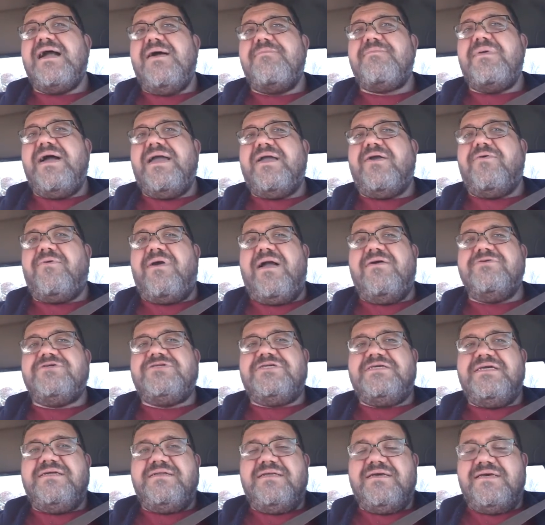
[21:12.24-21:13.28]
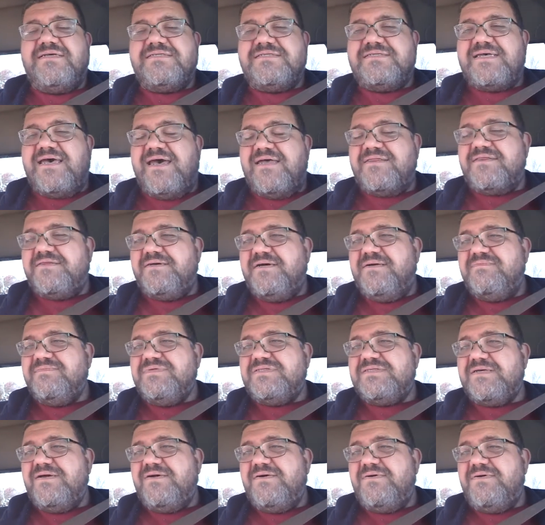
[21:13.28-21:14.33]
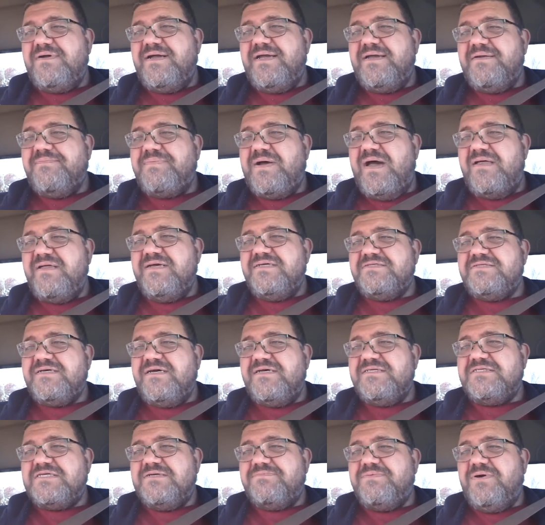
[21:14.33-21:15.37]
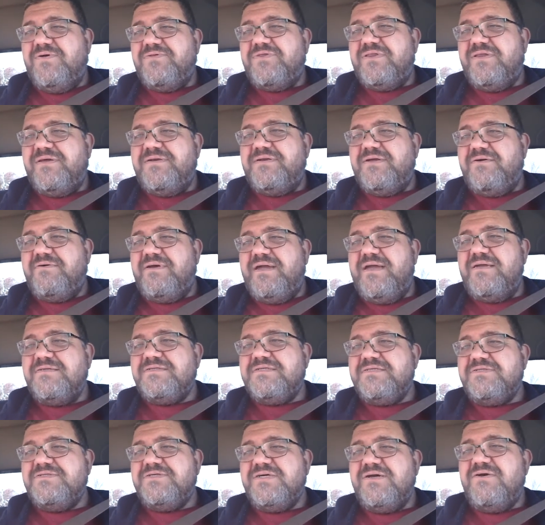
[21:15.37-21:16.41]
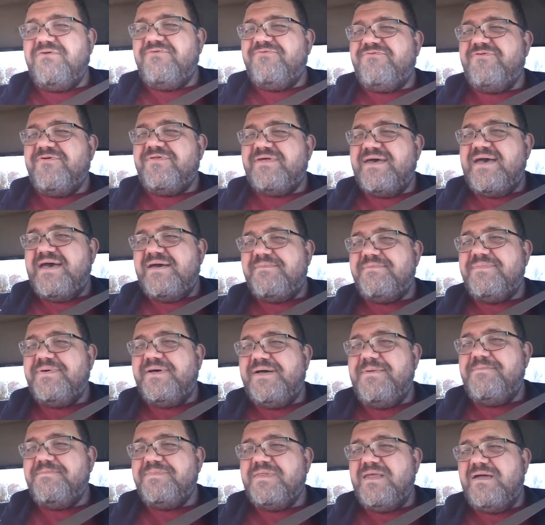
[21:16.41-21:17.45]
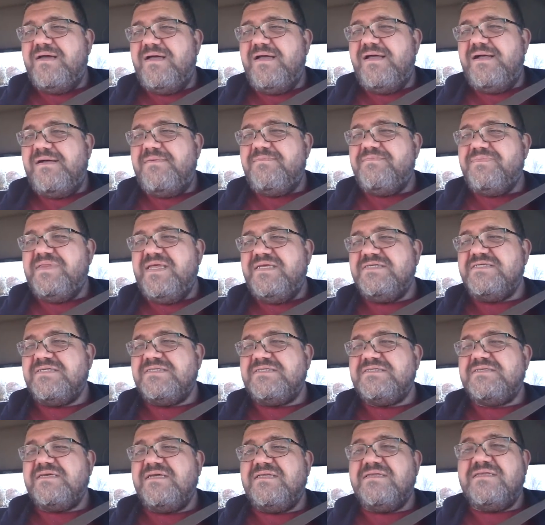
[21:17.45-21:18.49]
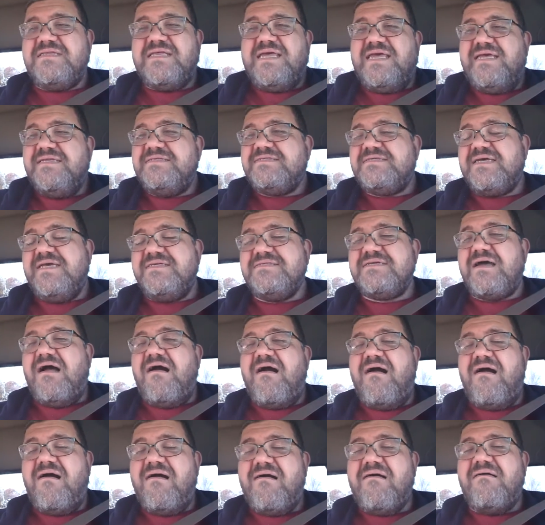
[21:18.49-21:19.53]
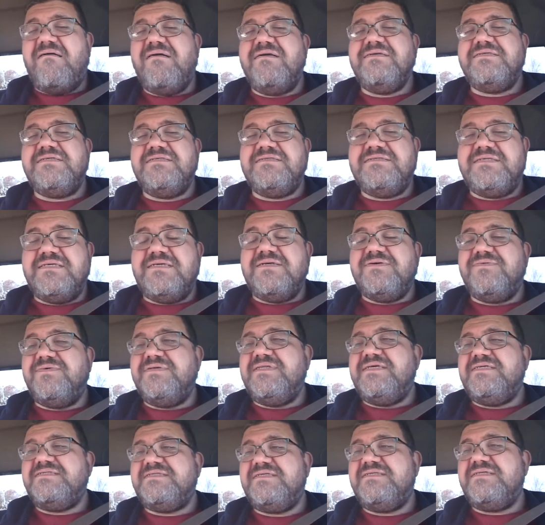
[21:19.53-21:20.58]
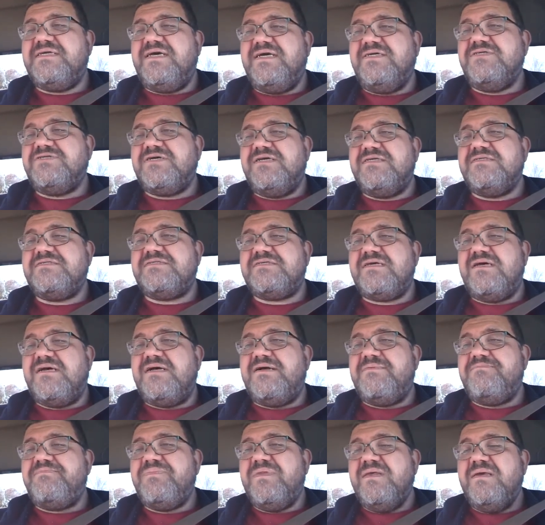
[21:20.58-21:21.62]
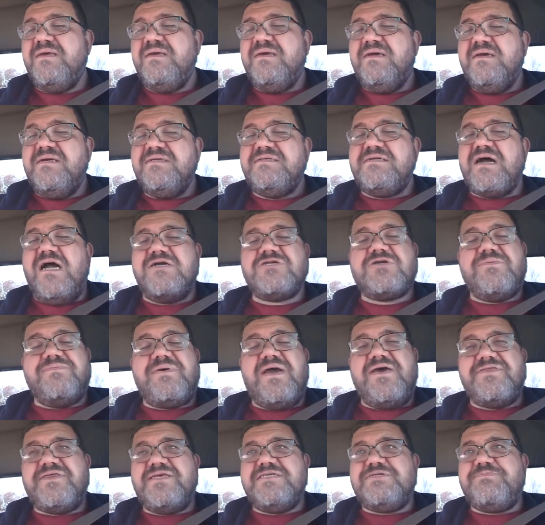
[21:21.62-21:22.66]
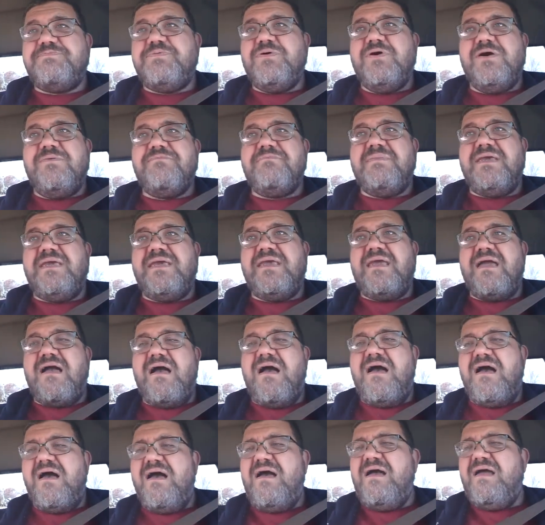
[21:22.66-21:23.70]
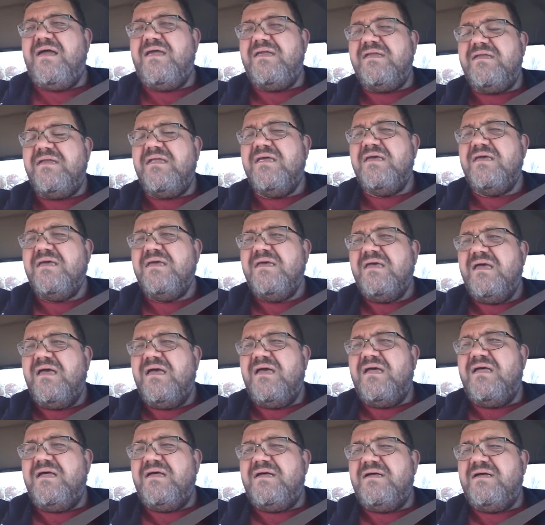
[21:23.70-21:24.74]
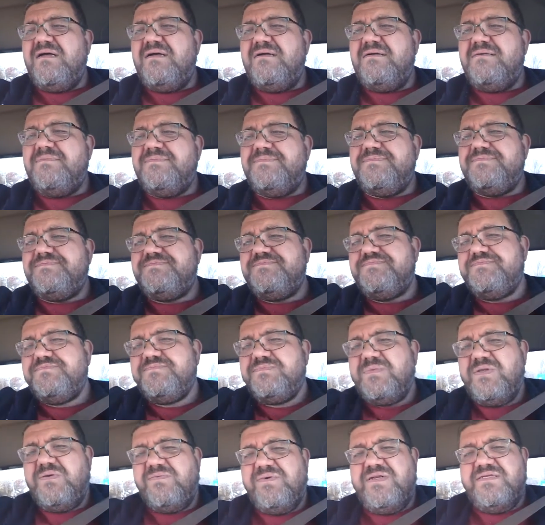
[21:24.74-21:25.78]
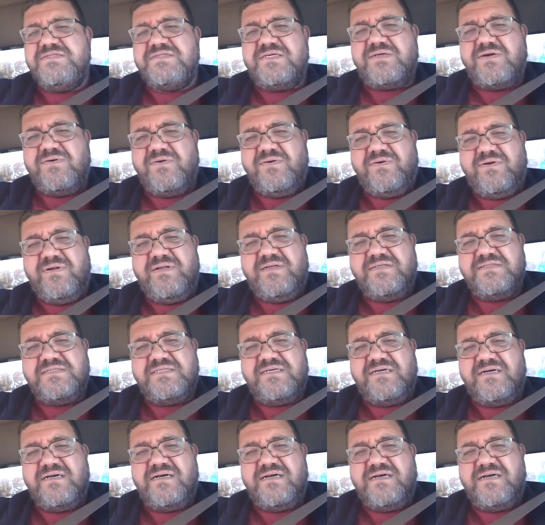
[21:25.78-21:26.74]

my grouchiness at them, so I apologize to both Linda and to Joan for that. But it's hard to deal with these addictions. Dr. Beth has put me on what is it called?